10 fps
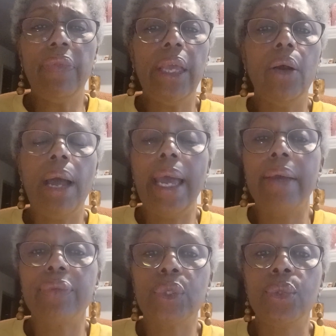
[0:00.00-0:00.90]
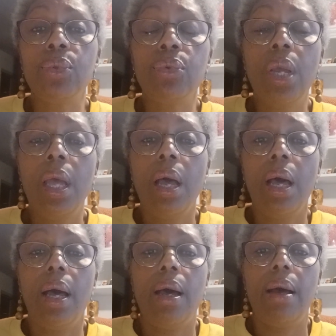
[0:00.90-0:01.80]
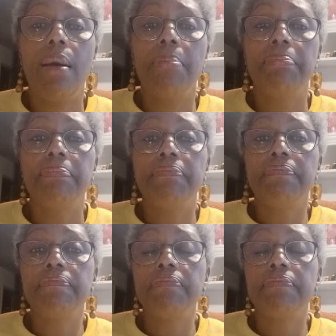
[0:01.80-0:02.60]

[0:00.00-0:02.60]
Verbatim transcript: they don't have to um,